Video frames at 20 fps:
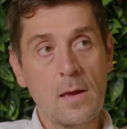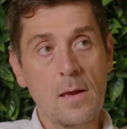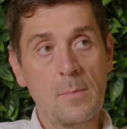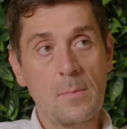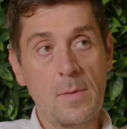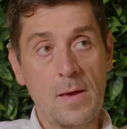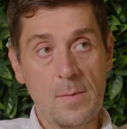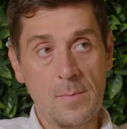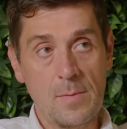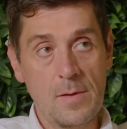
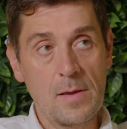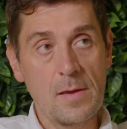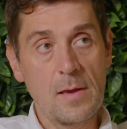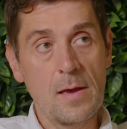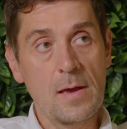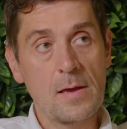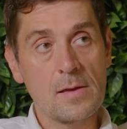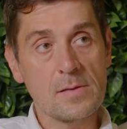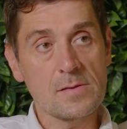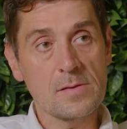maybe,
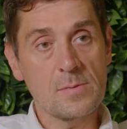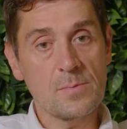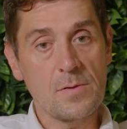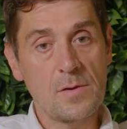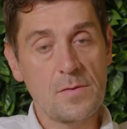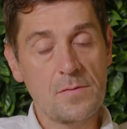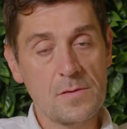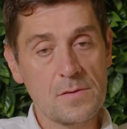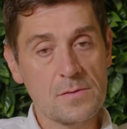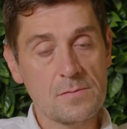as the
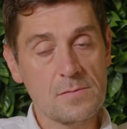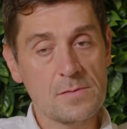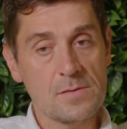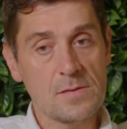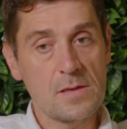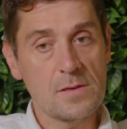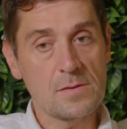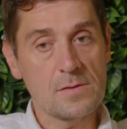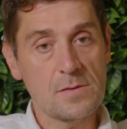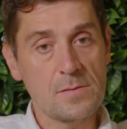previous
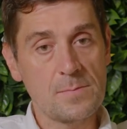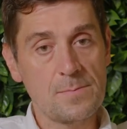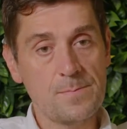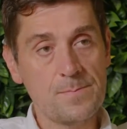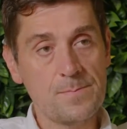recession.